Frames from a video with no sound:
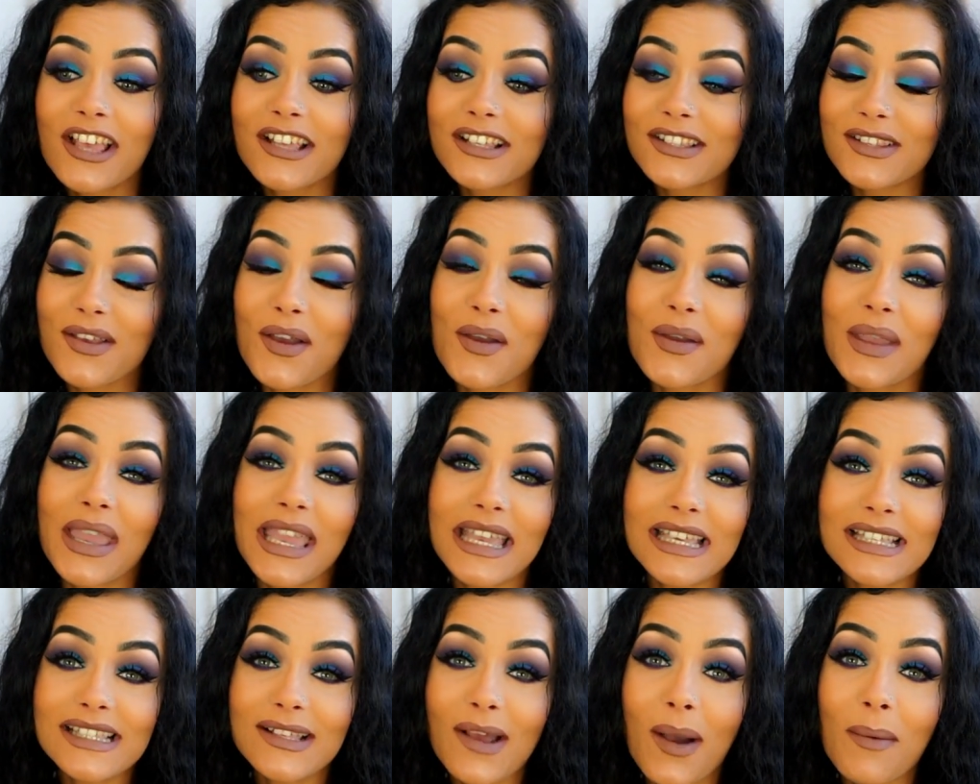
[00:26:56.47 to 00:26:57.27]
So it
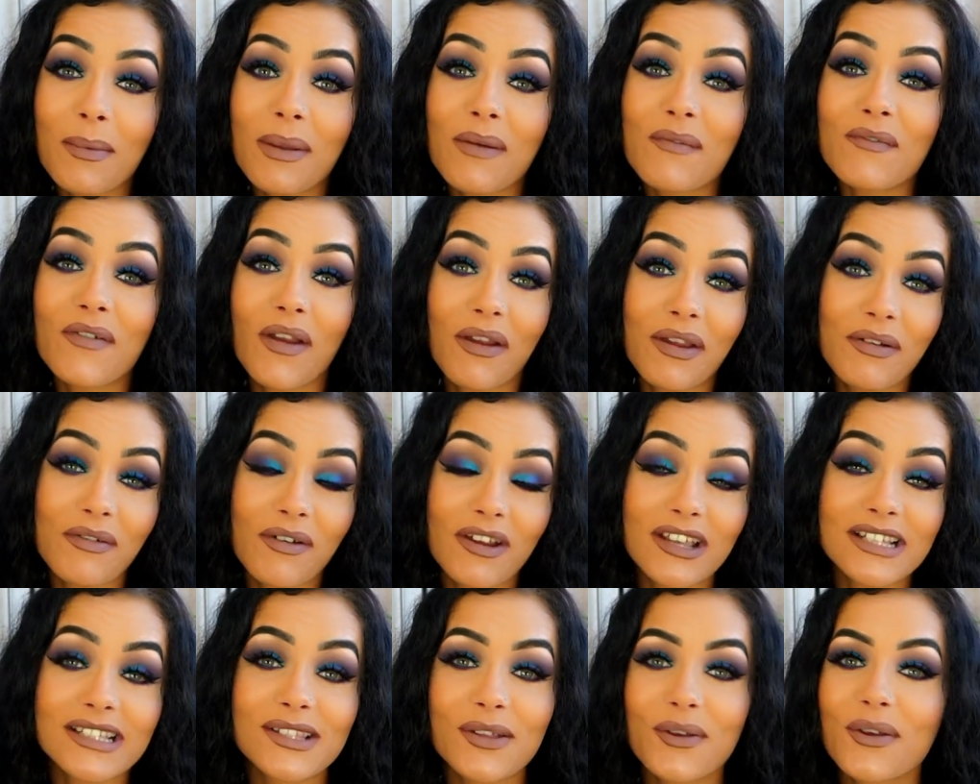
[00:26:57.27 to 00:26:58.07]
is coming very,
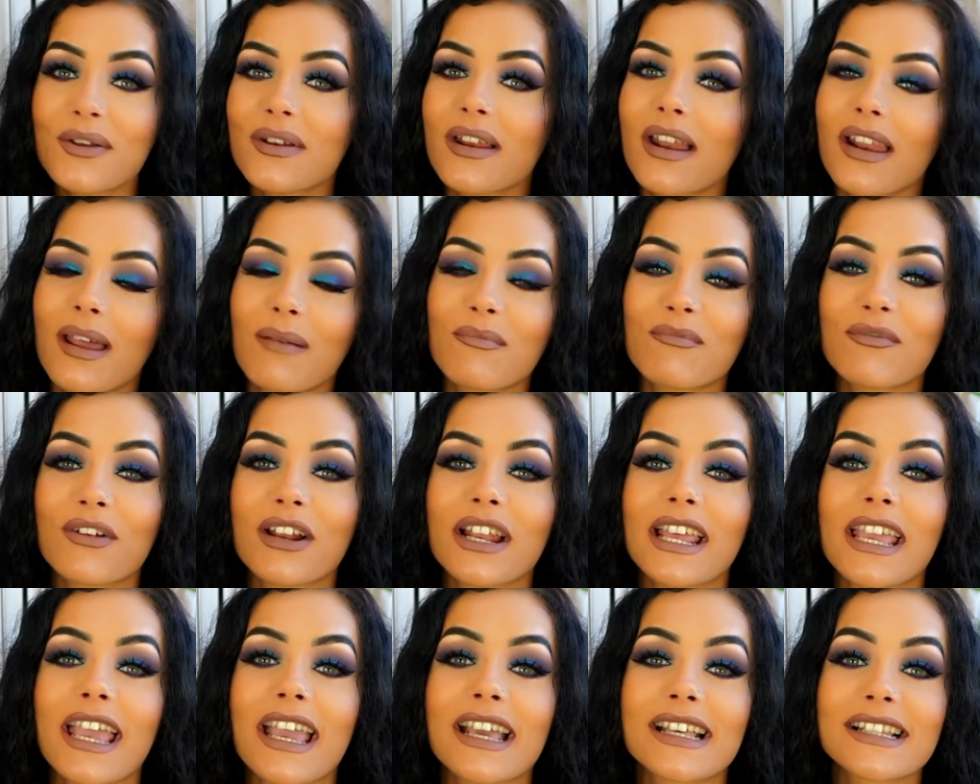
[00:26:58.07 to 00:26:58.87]
very soon, and I'm
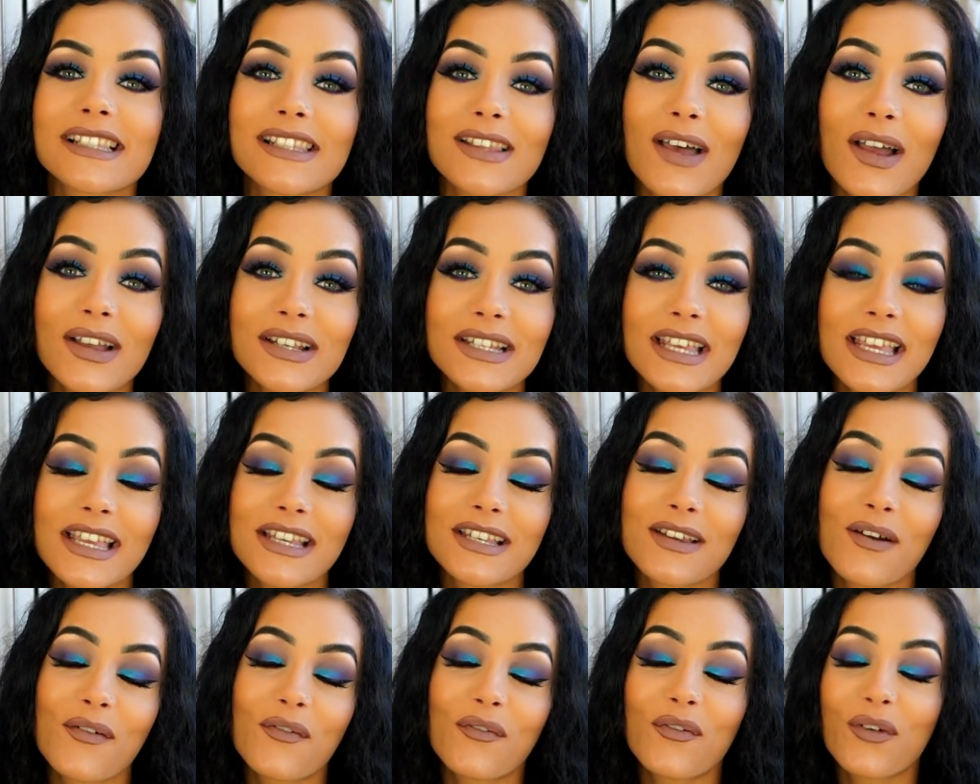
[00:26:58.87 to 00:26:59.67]
really
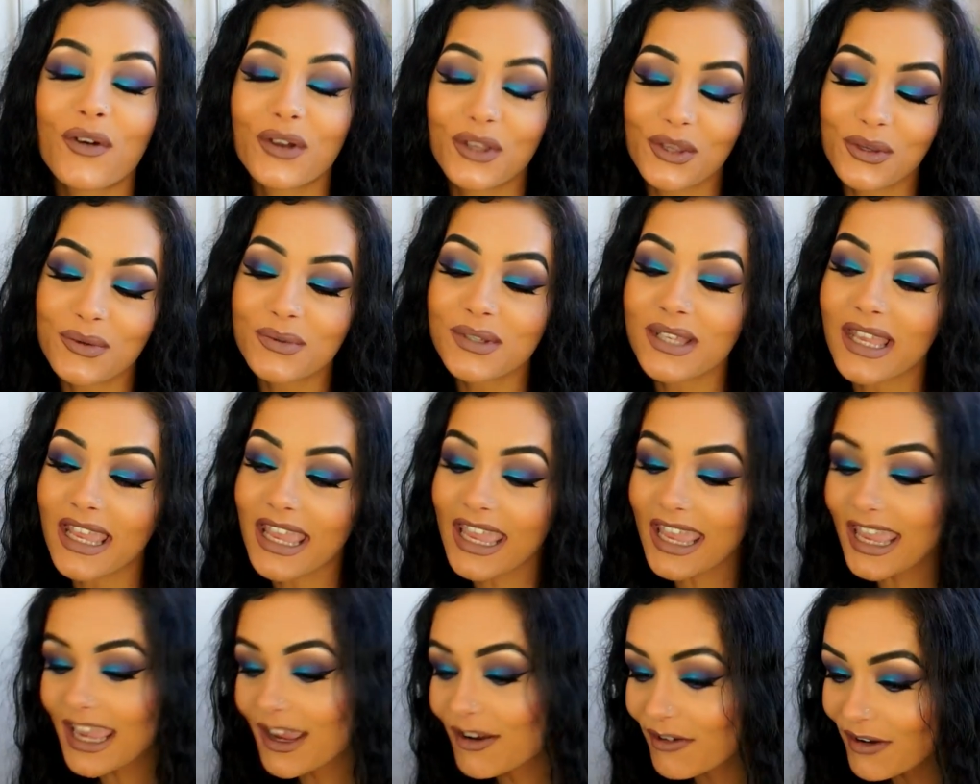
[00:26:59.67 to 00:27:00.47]
excited for you to
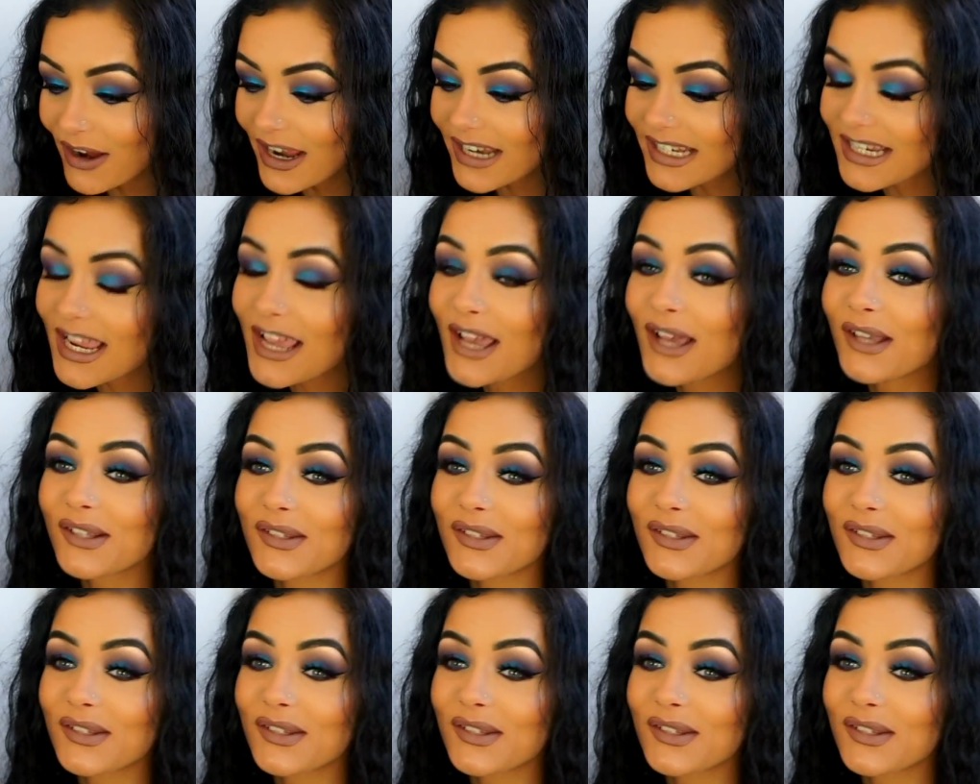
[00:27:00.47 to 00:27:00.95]
hear it.